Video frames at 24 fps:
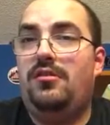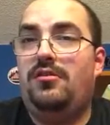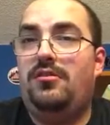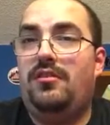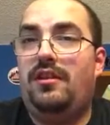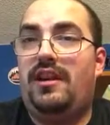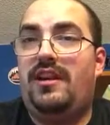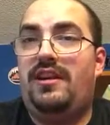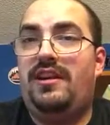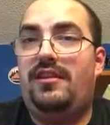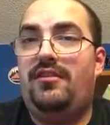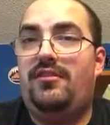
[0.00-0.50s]

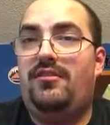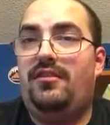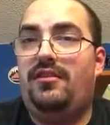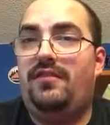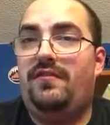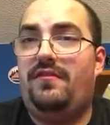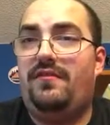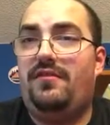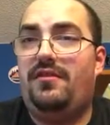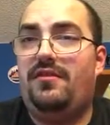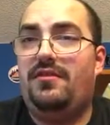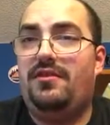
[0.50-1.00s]
Randy
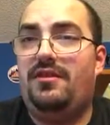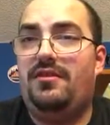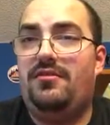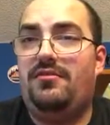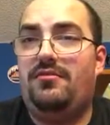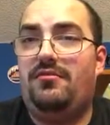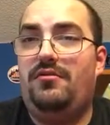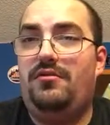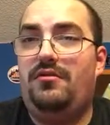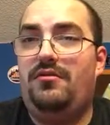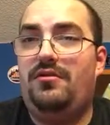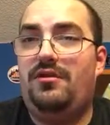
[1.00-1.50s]
Orton
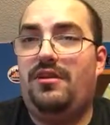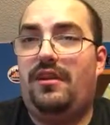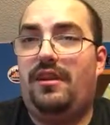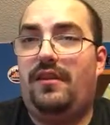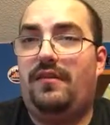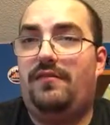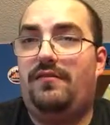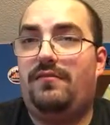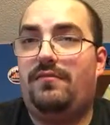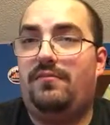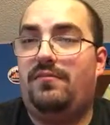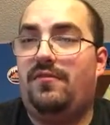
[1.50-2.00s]
versus
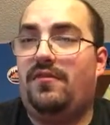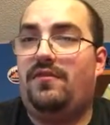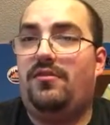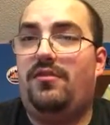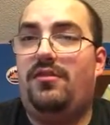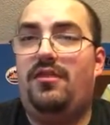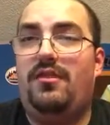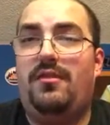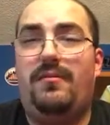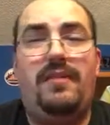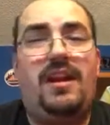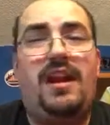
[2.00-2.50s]
Rusev.
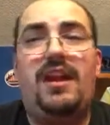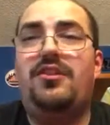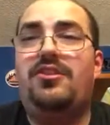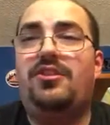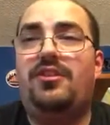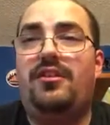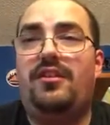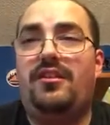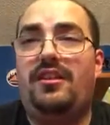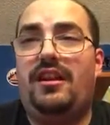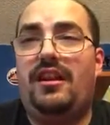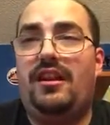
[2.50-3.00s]
Before the
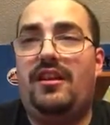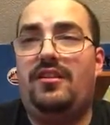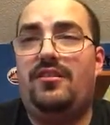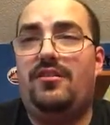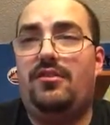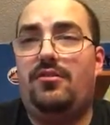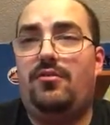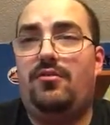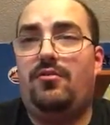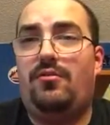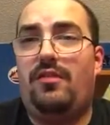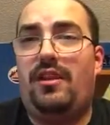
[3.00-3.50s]
match could get
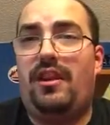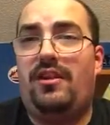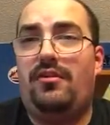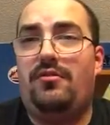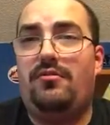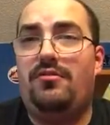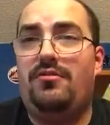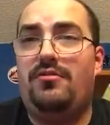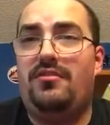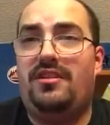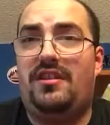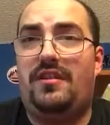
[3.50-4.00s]
underway,
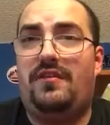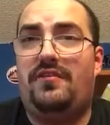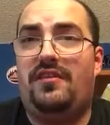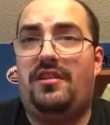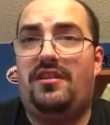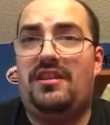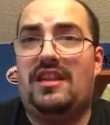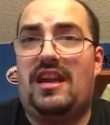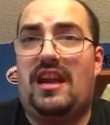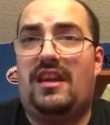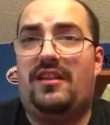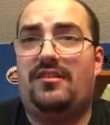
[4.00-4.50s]
Rusev
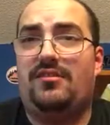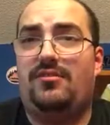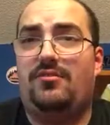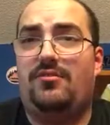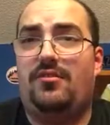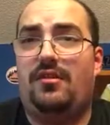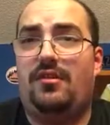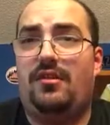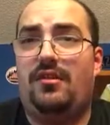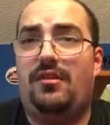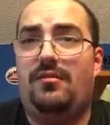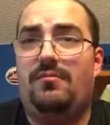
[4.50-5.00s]
attacked
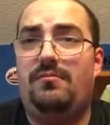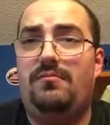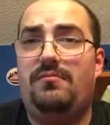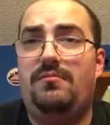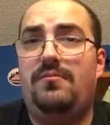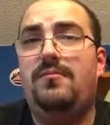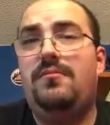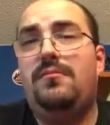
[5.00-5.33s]
Orton.